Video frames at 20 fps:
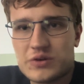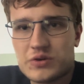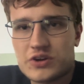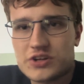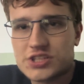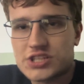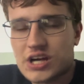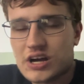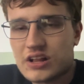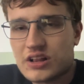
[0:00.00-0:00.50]

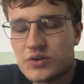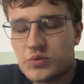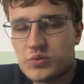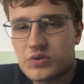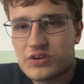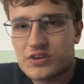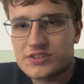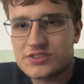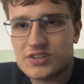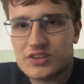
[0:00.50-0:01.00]
chocolate
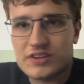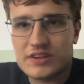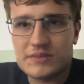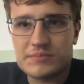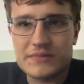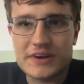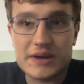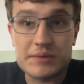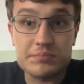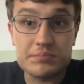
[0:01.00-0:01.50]
wurzel and
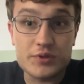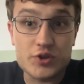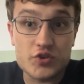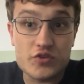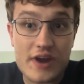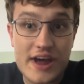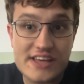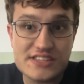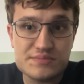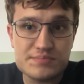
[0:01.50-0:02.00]
my blue
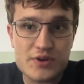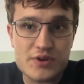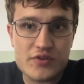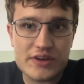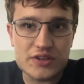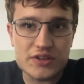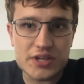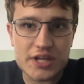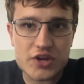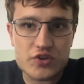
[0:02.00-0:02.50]
raspberry
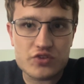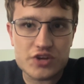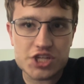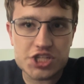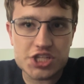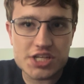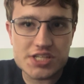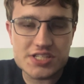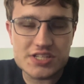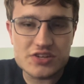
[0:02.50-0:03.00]
licorice
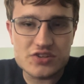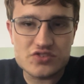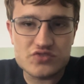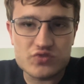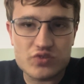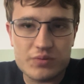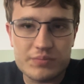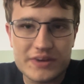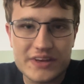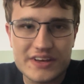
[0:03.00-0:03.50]
as
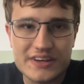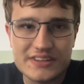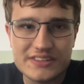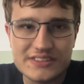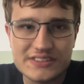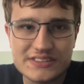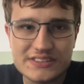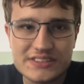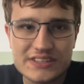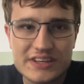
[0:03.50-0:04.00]
usual,
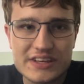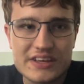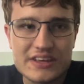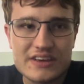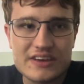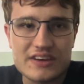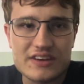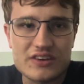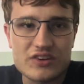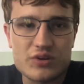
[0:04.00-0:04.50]
because
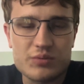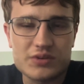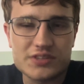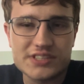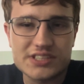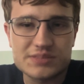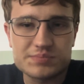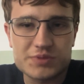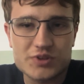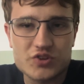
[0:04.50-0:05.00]

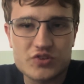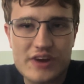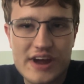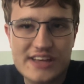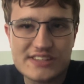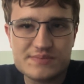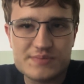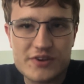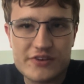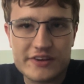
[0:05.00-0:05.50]
Knoebels' blue
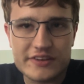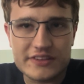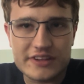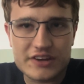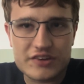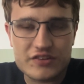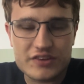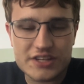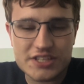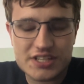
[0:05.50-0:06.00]
raspberry
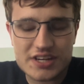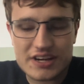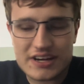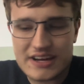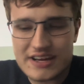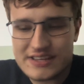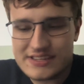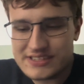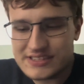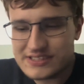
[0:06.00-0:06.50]
licorice,
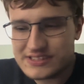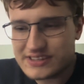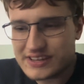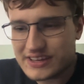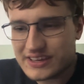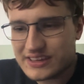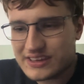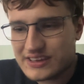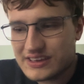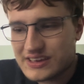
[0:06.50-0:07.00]
guys, is
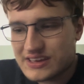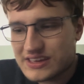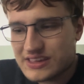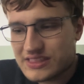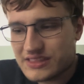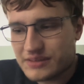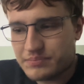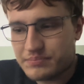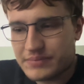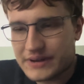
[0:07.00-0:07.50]
like
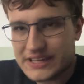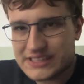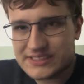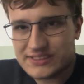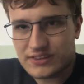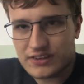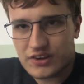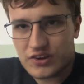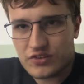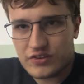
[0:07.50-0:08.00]
the
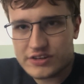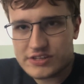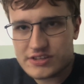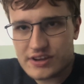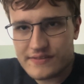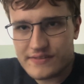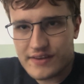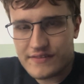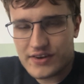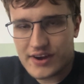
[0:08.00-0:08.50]
best licorice
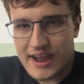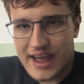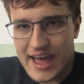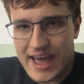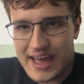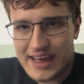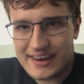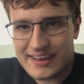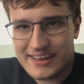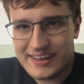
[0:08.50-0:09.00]
I've ever
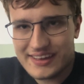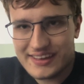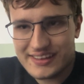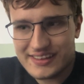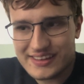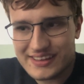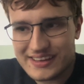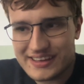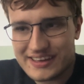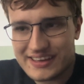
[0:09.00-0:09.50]
had.
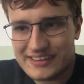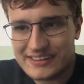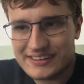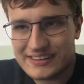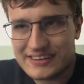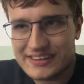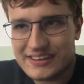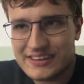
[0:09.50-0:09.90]
And